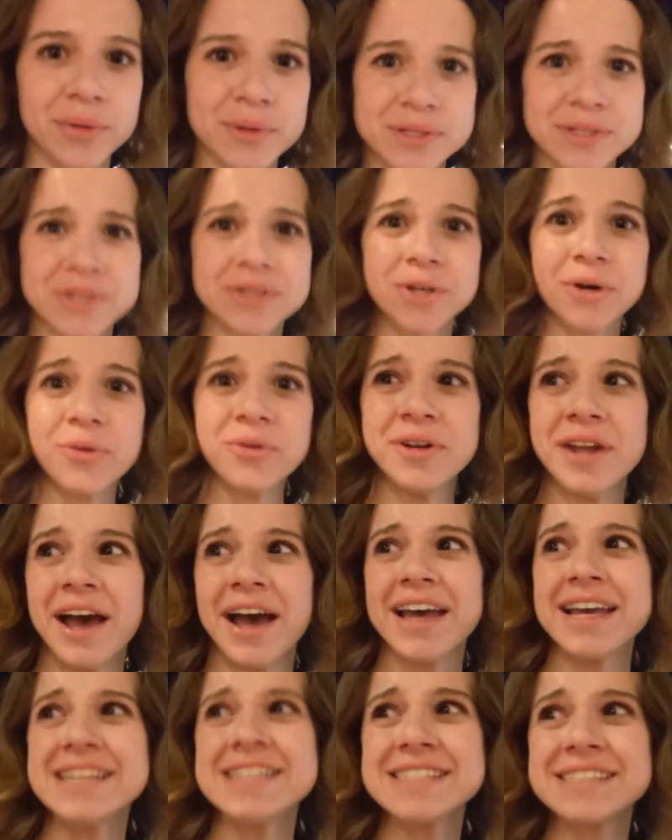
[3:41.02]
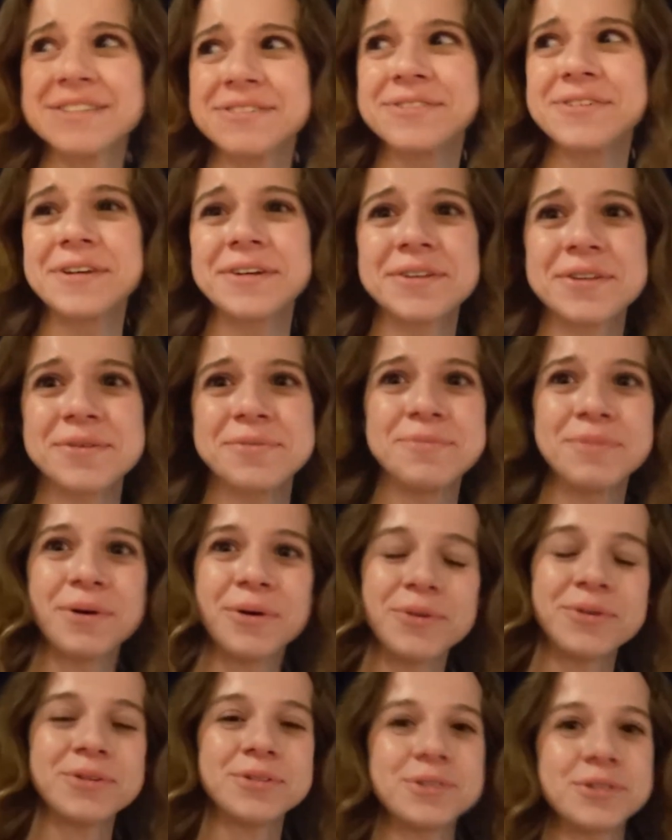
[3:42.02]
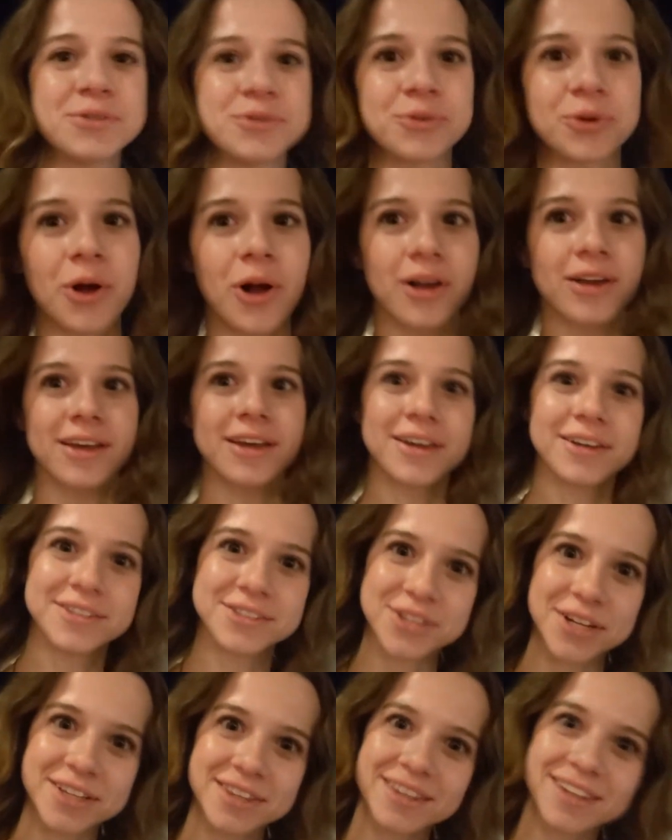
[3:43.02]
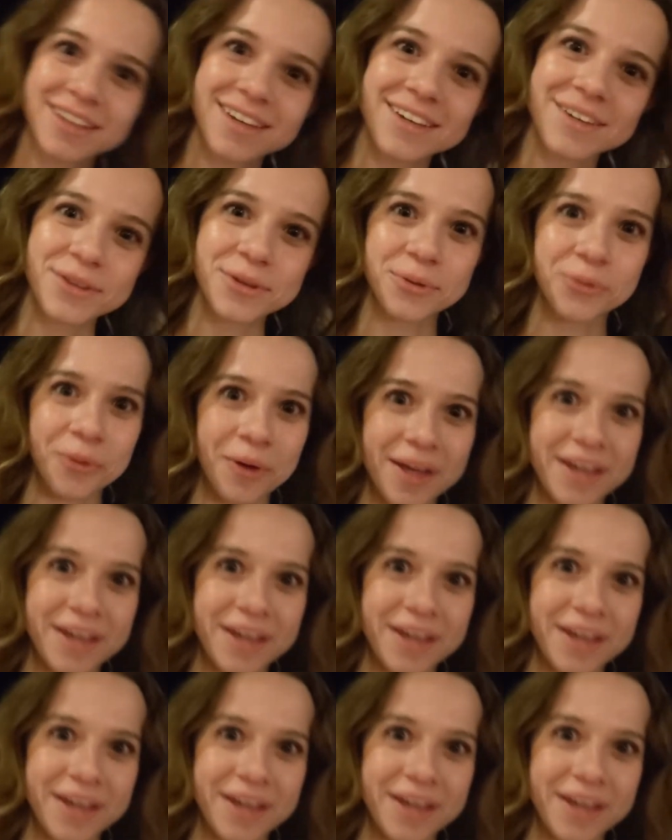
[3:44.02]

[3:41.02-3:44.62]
but it was so nice to feel the boat just rocking gently in the